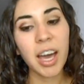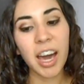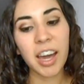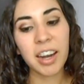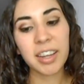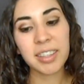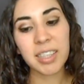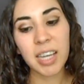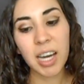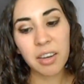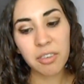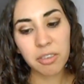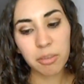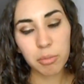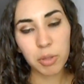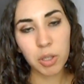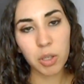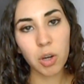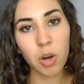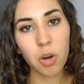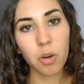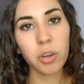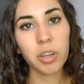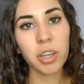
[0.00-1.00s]
And aside from
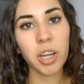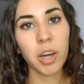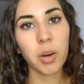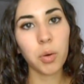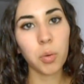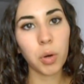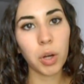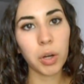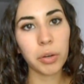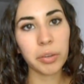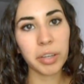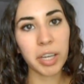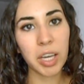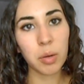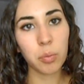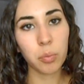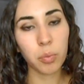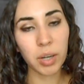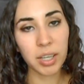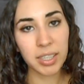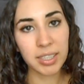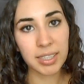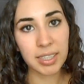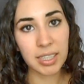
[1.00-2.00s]
the coconut oil, it
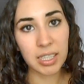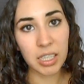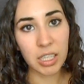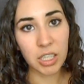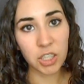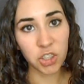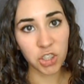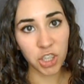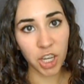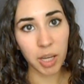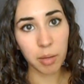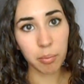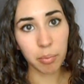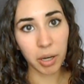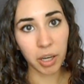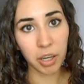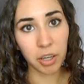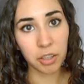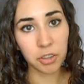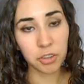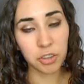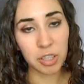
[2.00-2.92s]
was the shea butter